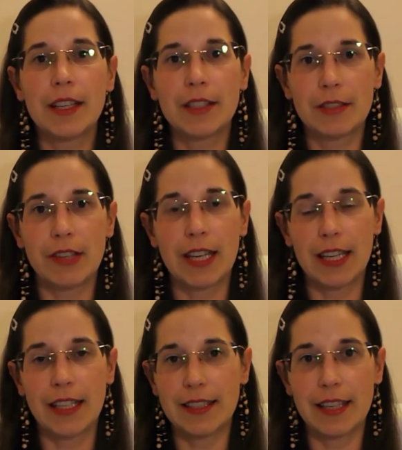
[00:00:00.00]
so at
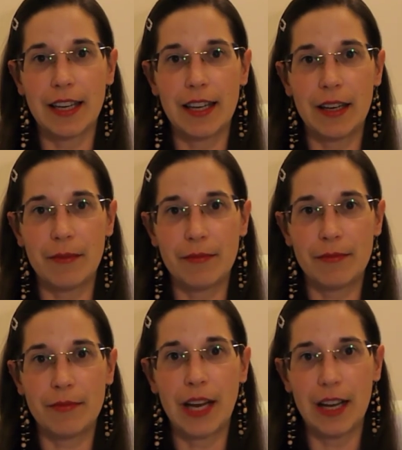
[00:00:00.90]
least I
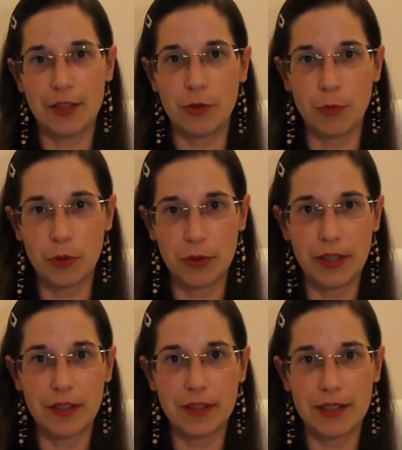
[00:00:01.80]
support
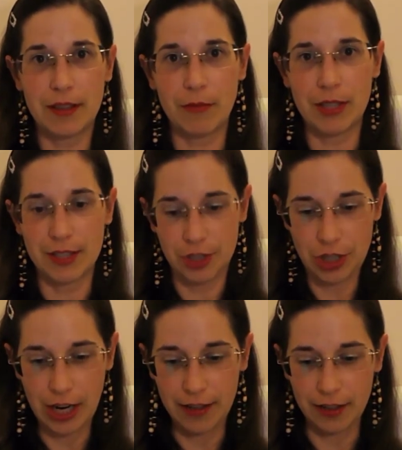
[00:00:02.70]
someone's
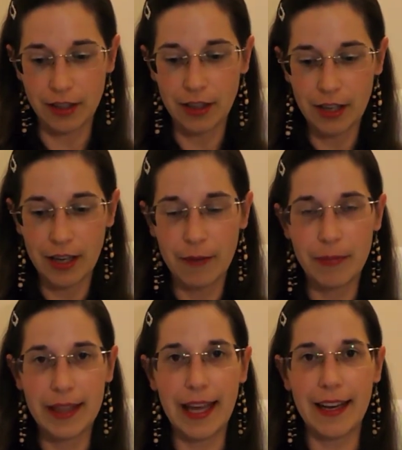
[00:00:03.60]
channel,
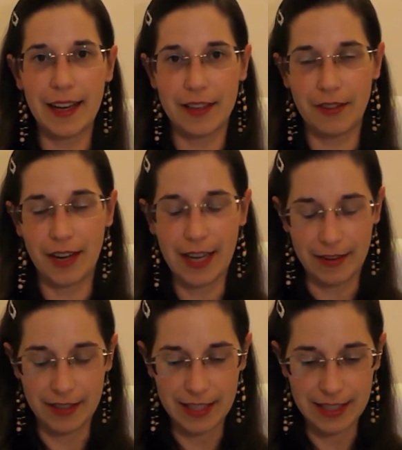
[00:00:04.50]
but then I don't
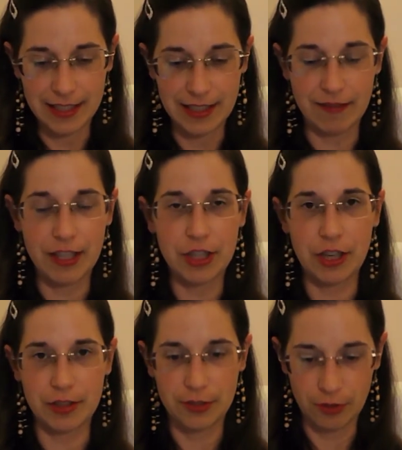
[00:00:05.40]
get necessary
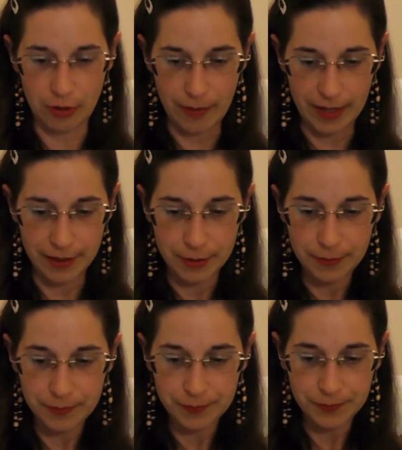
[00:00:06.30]
chance to comment,
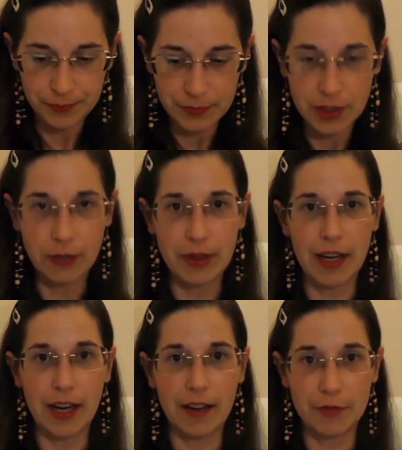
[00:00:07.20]
so
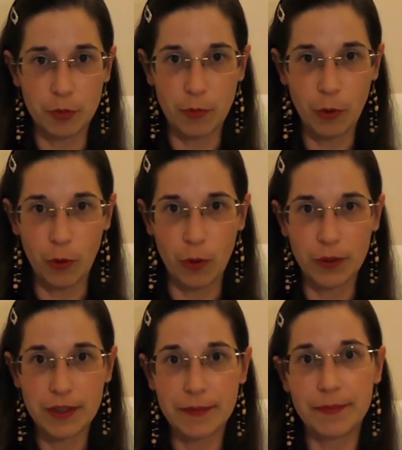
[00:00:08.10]
then I have to
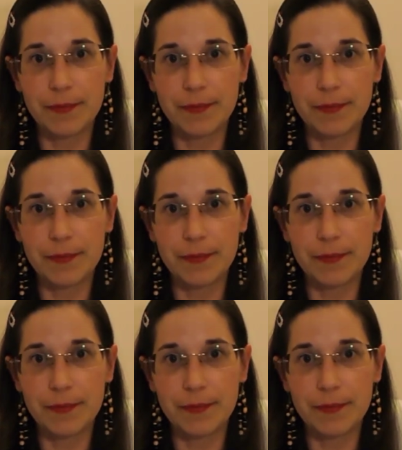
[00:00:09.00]
pause